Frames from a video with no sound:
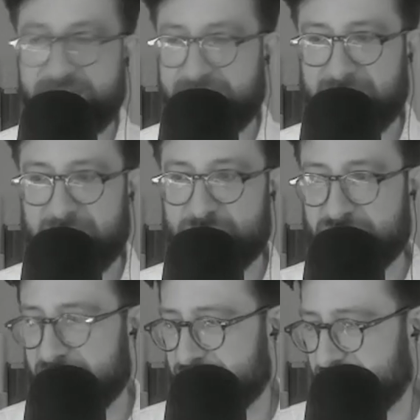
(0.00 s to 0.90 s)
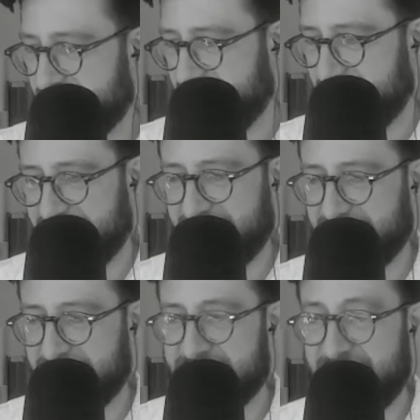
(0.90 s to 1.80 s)
Legos underneath
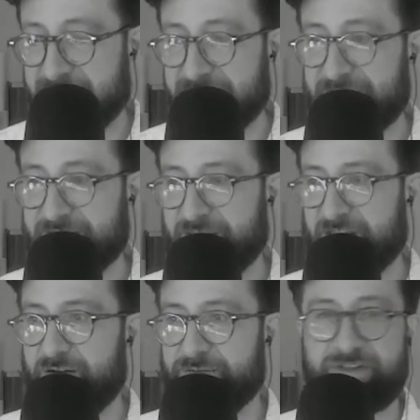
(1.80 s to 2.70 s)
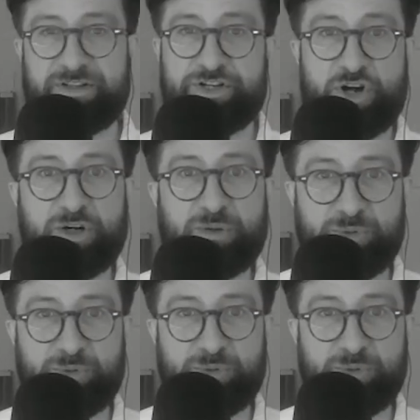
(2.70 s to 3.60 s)
the desk of the dark
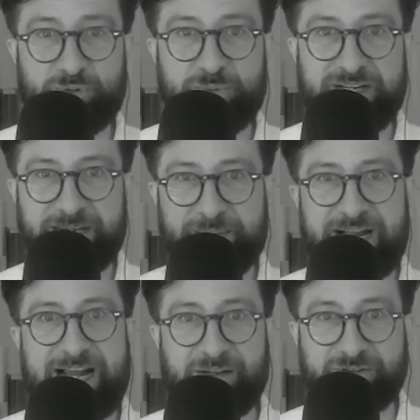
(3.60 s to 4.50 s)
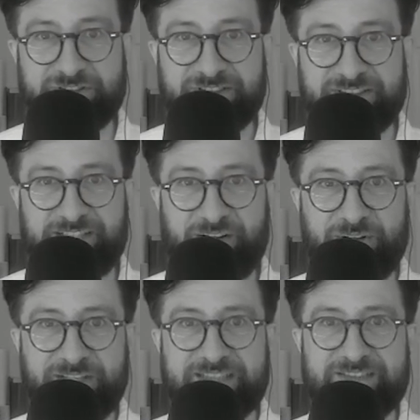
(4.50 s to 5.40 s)
room in my house.
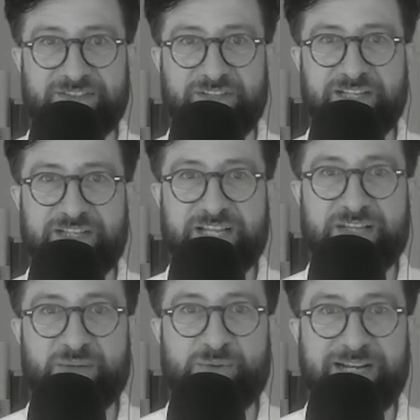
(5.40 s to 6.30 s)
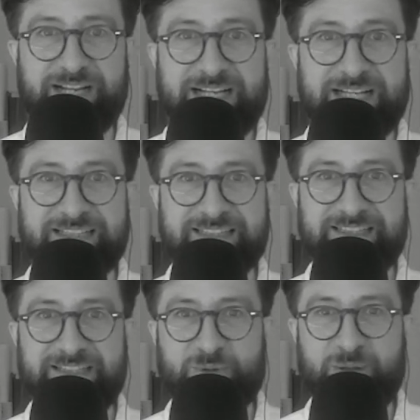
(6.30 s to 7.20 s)
So in the red light.
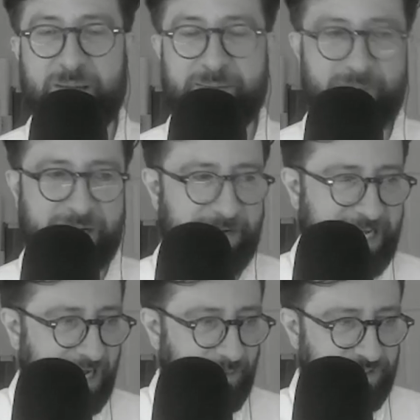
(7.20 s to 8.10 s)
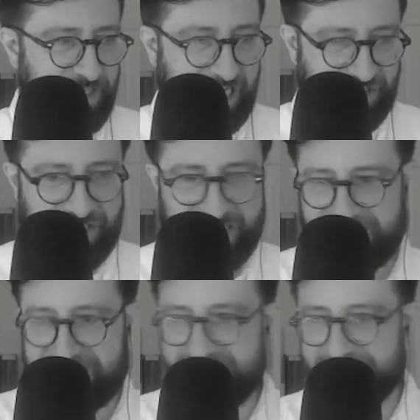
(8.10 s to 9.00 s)
While my dad was
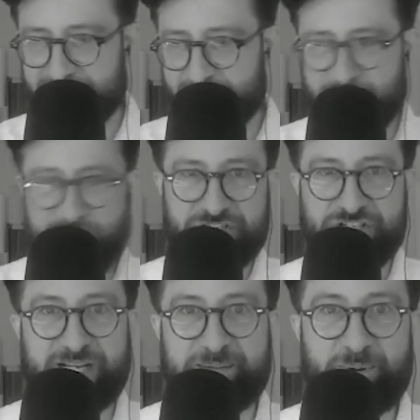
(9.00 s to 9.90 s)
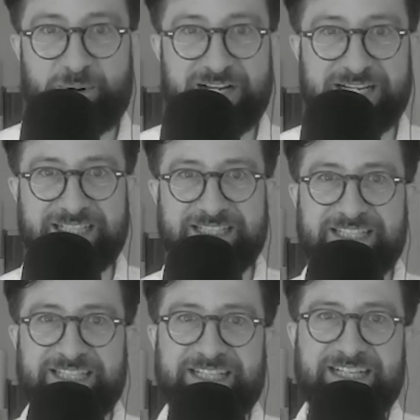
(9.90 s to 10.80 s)
agitating and dodging and burning.
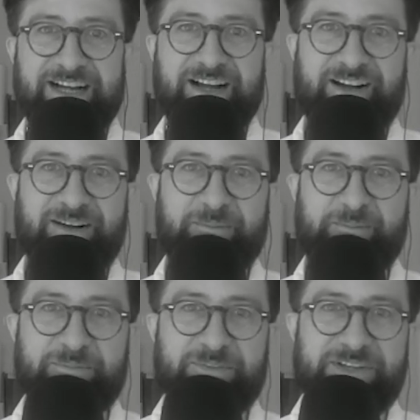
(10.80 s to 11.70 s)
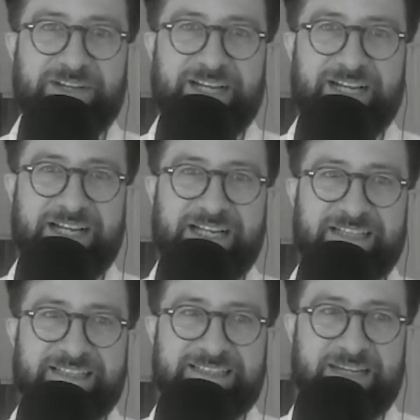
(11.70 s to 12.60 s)

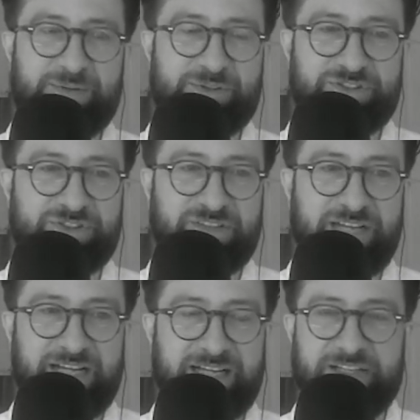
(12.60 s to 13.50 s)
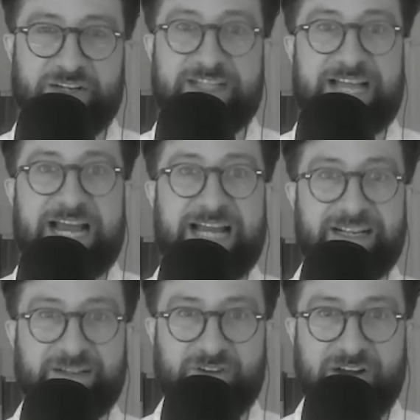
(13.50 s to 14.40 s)
And that was just, in the
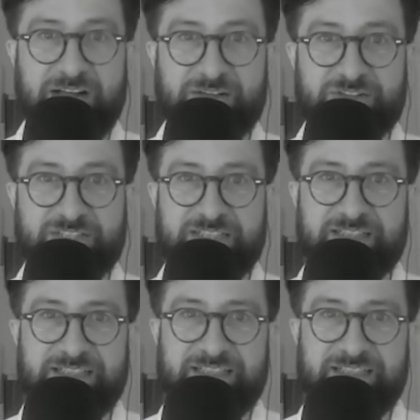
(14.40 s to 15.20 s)
attic of our house. And